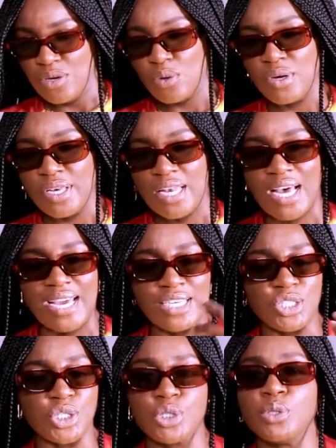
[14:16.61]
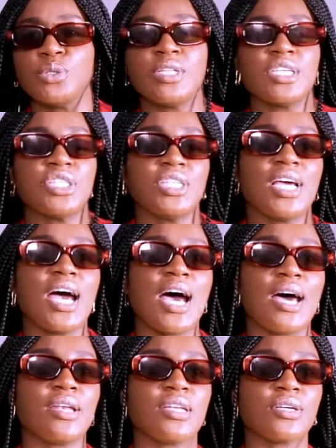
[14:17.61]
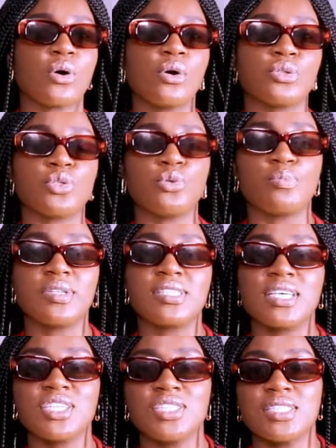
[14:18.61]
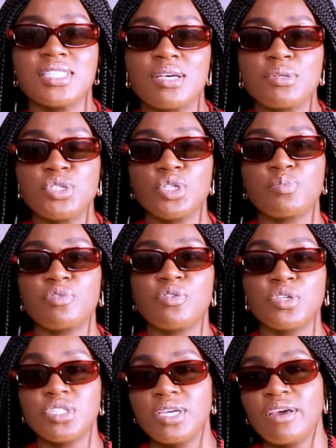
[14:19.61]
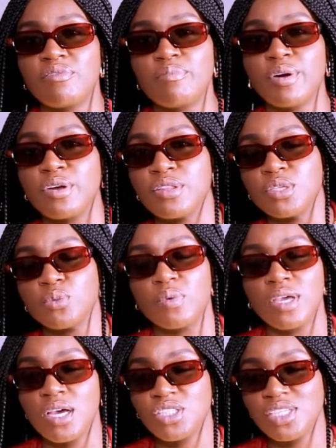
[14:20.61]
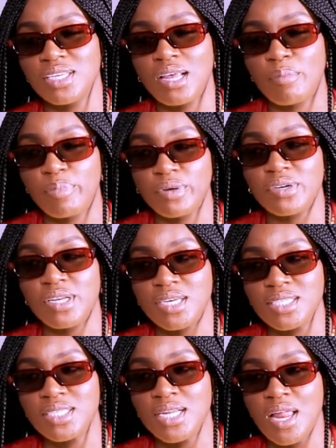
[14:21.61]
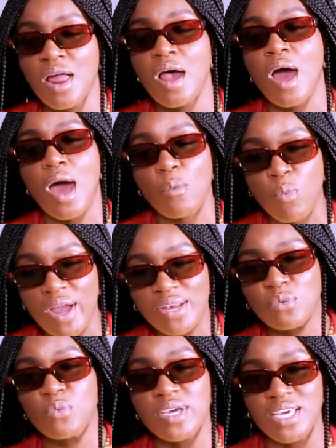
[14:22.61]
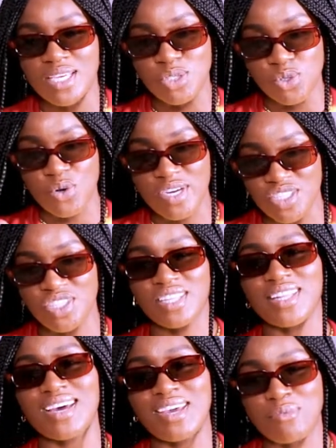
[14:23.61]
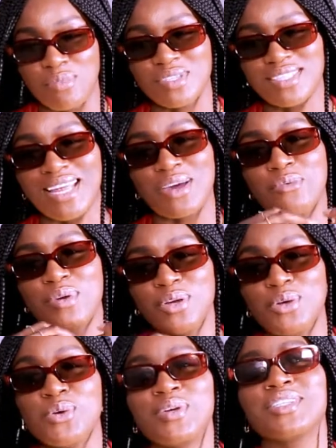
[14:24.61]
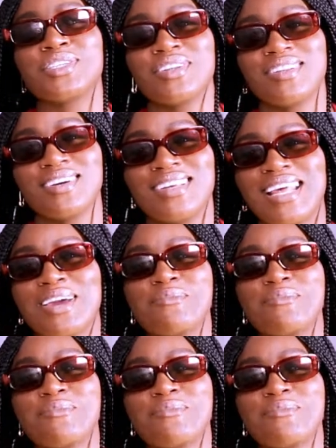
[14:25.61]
an online show that she had called Stupid Sessions. That was just before she gave birth. So she and I bonded. When we saw each other, it was like we knew each other,